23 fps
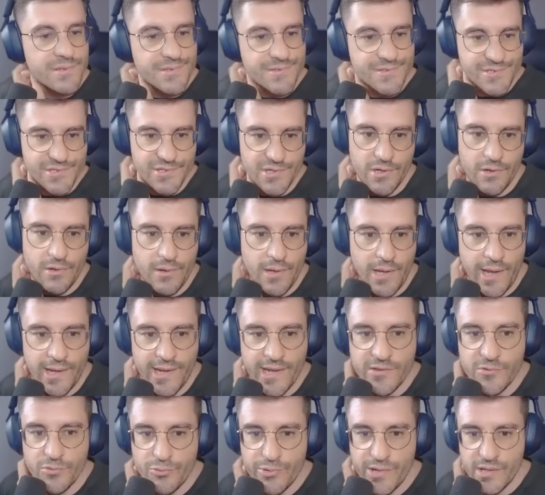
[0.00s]
So I
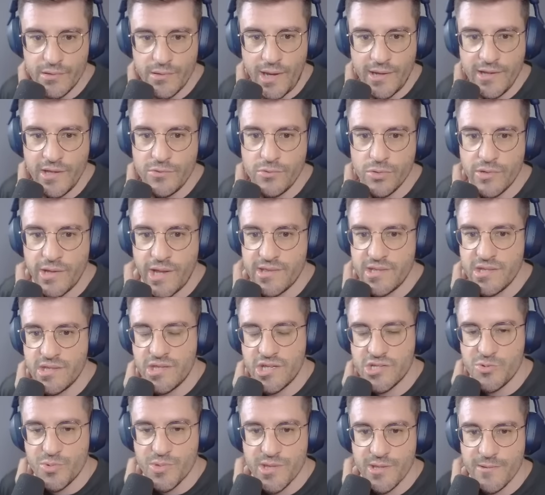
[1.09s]
need to get in
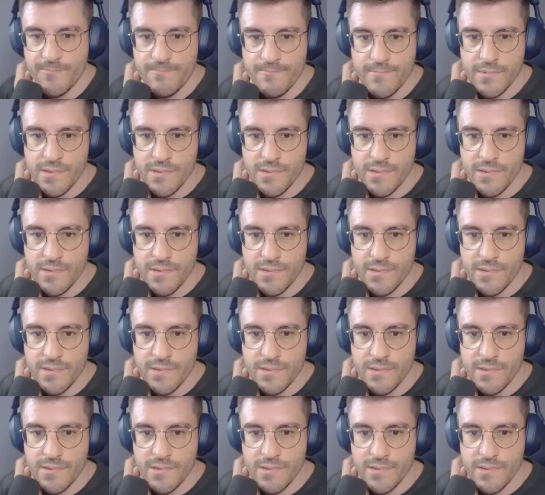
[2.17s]
touch with him.